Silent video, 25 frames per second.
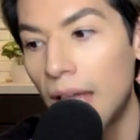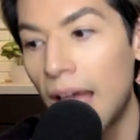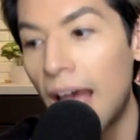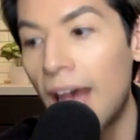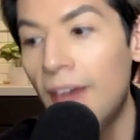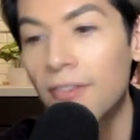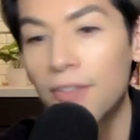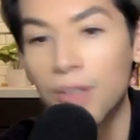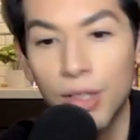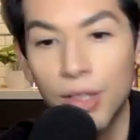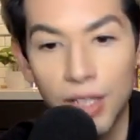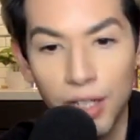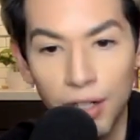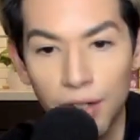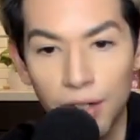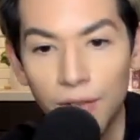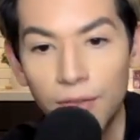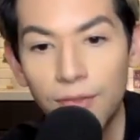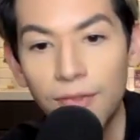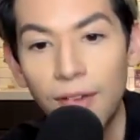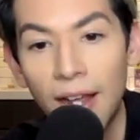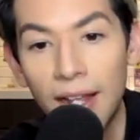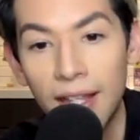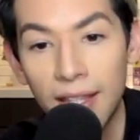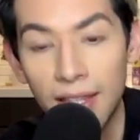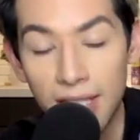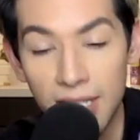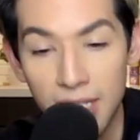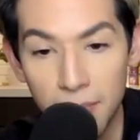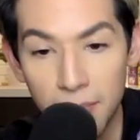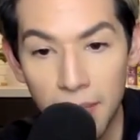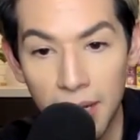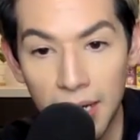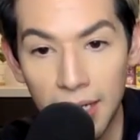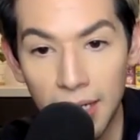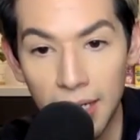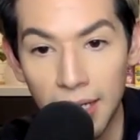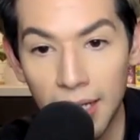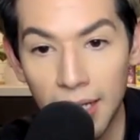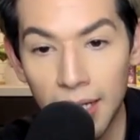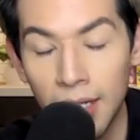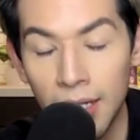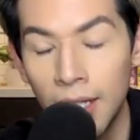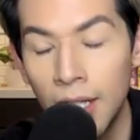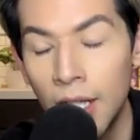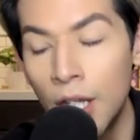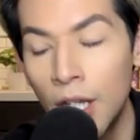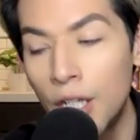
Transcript: after their fight in the Dominican,